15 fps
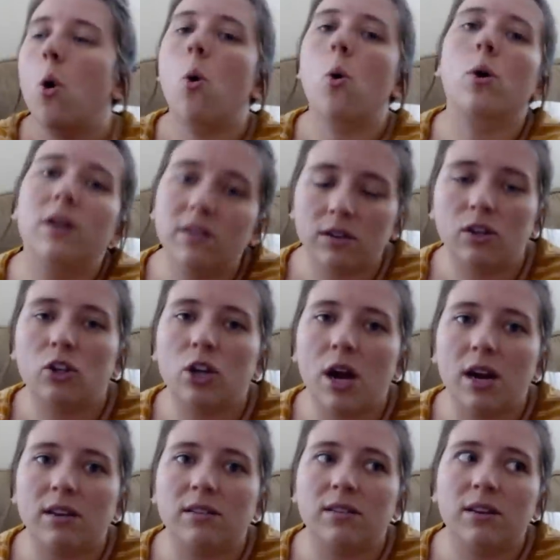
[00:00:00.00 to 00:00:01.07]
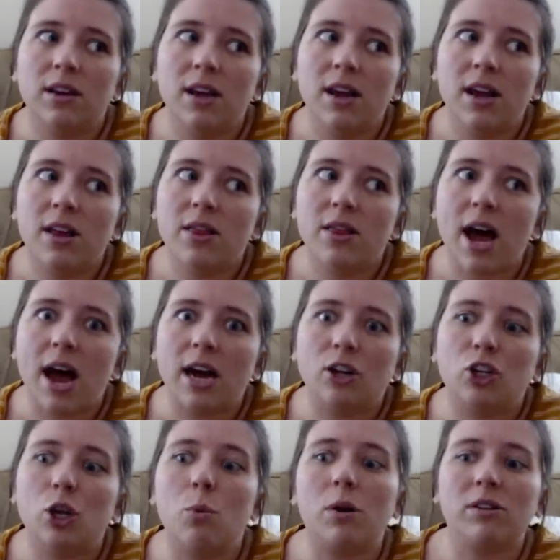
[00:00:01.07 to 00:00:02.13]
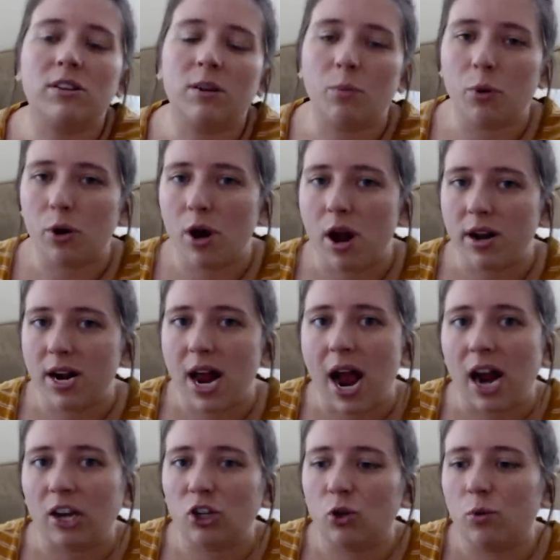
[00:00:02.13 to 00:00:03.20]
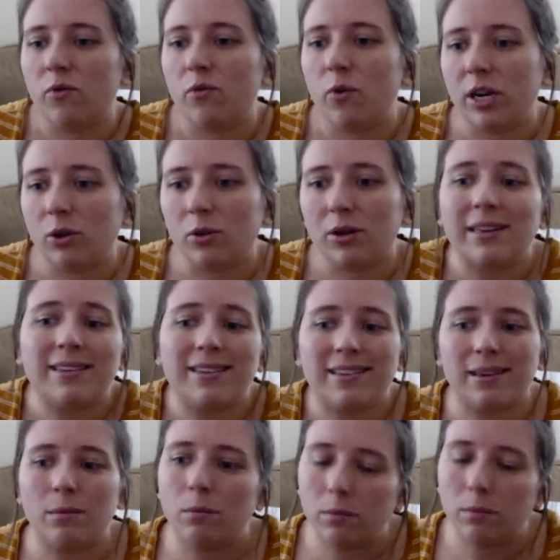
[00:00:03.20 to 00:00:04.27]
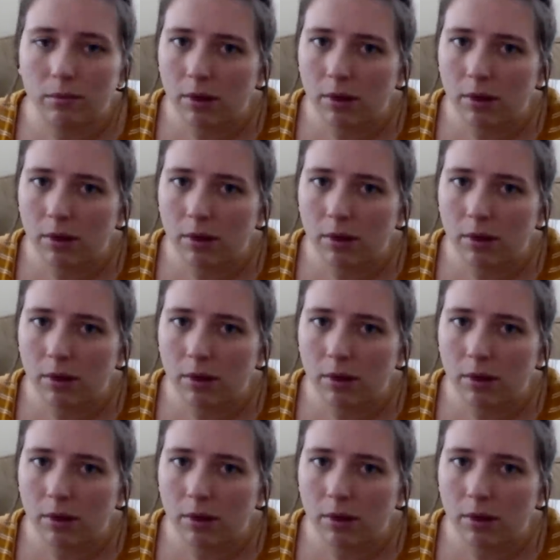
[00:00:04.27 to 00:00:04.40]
Or is it just that she wants to put on an act to avoid criticism?